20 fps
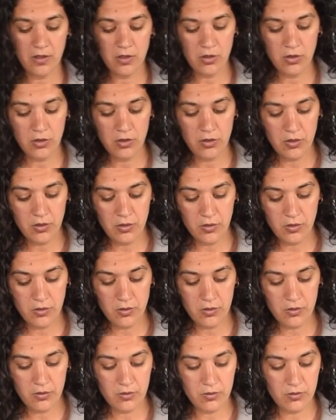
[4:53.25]

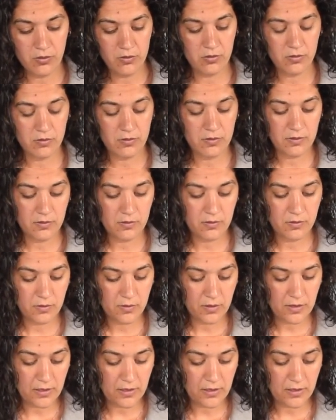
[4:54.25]
[no speech]